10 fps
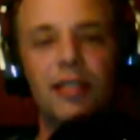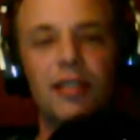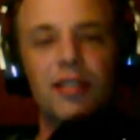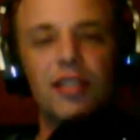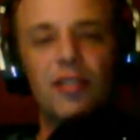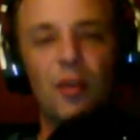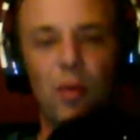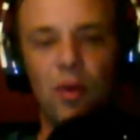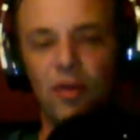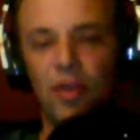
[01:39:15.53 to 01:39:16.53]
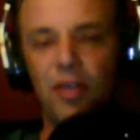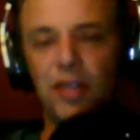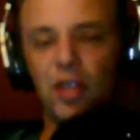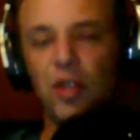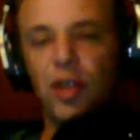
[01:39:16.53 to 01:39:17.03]
tested several more things,
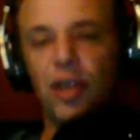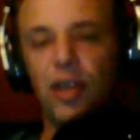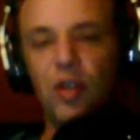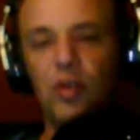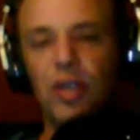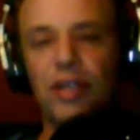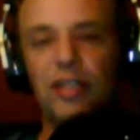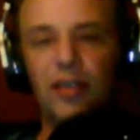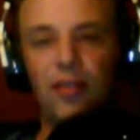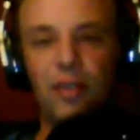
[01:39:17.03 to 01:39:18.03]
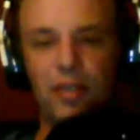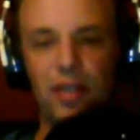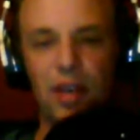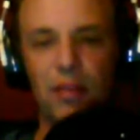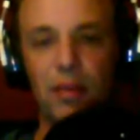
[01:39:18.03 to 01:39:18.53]
including using a different
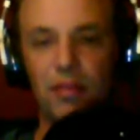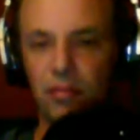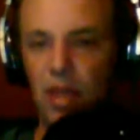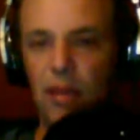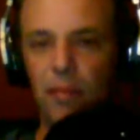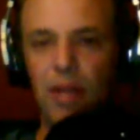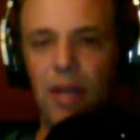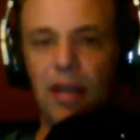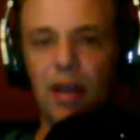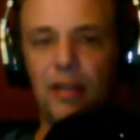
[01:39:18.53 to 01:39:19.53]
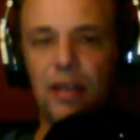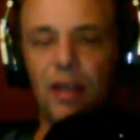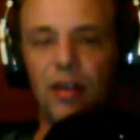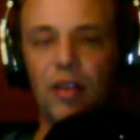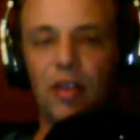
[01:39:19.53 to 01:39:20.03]
sub and playing content
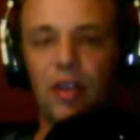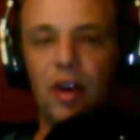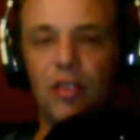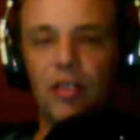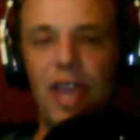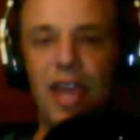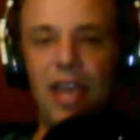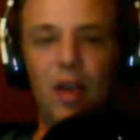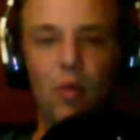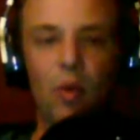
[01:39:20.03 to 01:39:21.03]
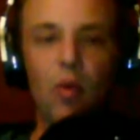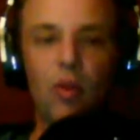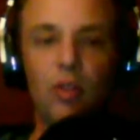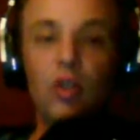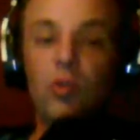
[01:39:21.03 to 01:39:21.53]
on a
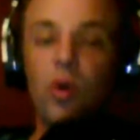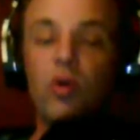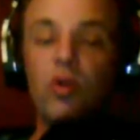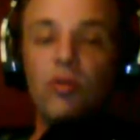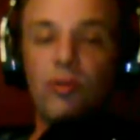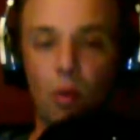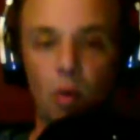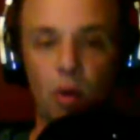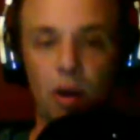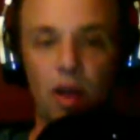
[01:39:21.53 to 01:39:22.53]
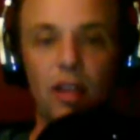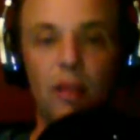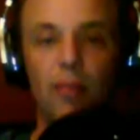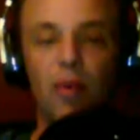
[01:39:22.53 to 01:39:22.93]
new Roku 4. The